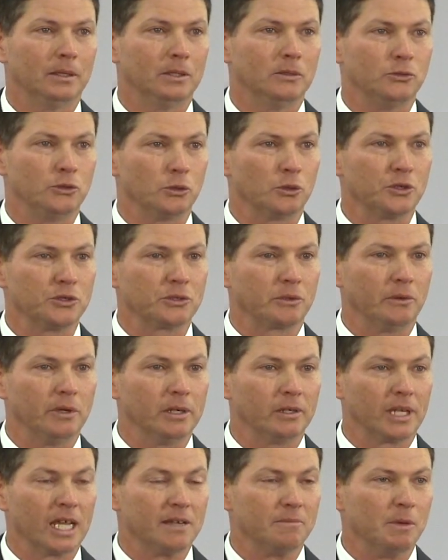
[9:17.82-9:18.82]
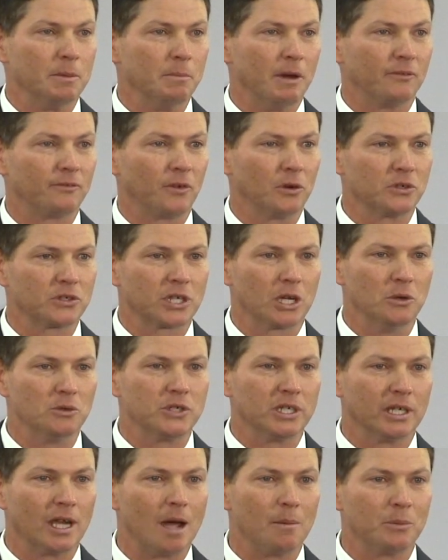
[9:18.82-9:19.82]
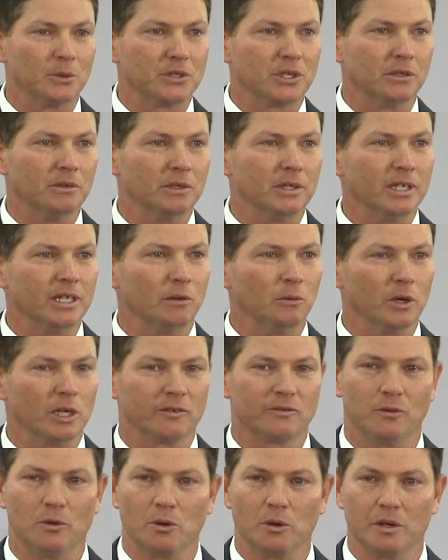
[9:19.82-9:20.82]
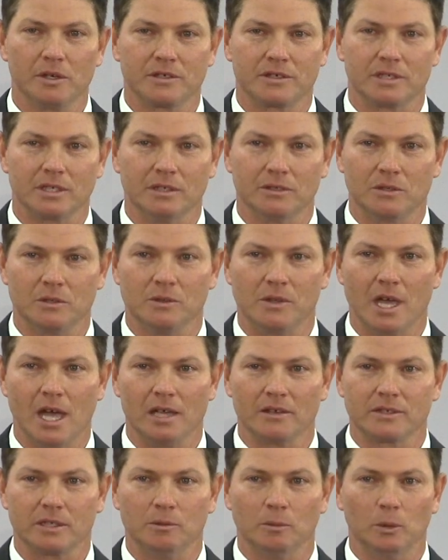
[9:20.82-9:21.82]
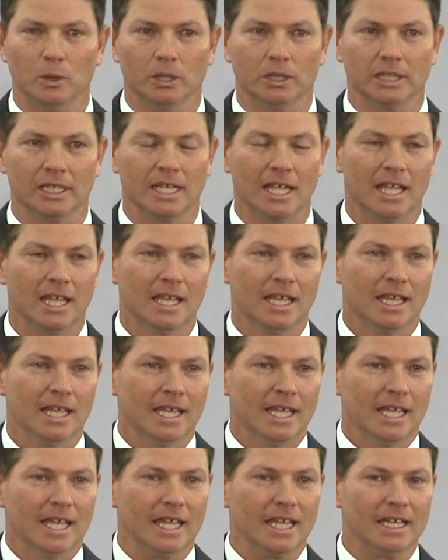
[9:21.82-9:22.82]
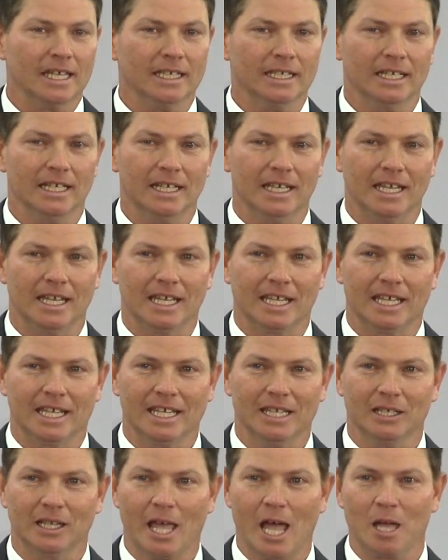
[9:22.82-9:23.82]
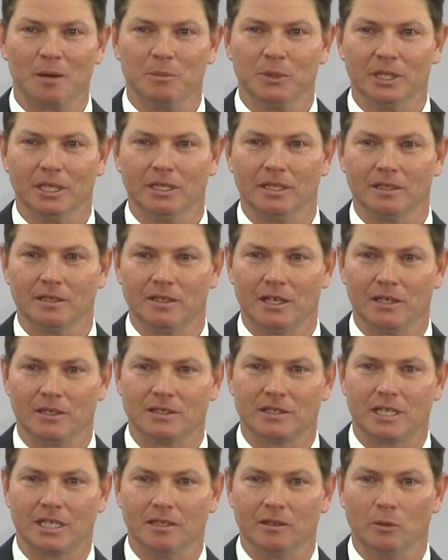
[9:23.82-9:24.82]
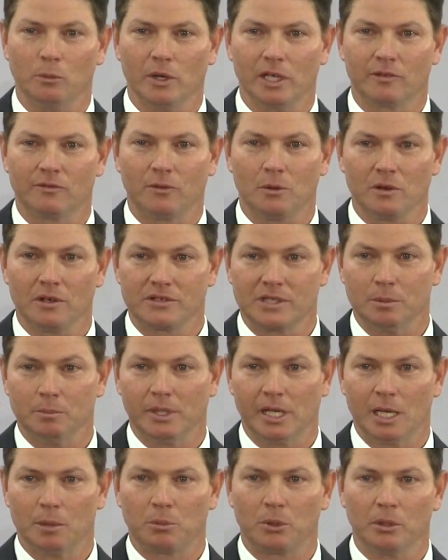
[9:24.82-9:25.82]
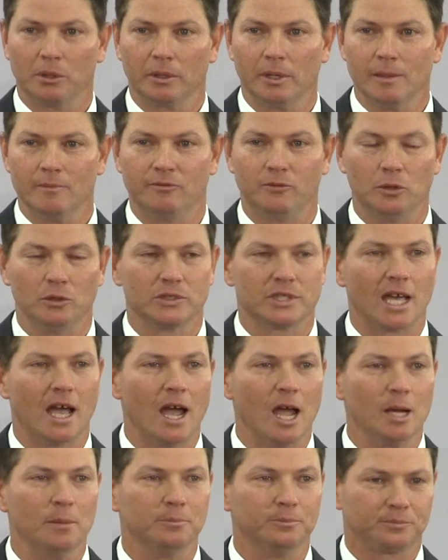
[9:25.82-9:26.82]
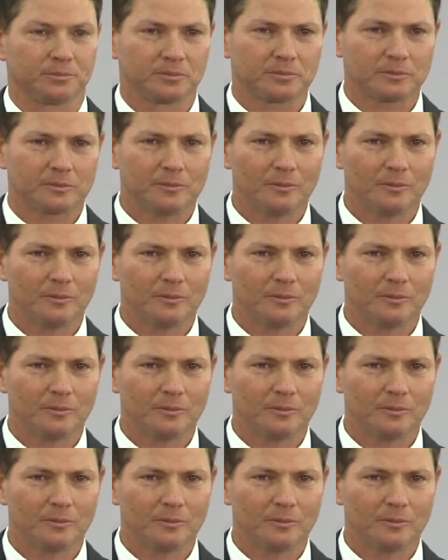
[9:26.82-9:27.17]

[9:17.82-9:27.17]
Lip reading: George Greer gave me my first coaching opportunity at Wake Forest in 2001, and he allowed me to attend the Wake Forest MBA program full time,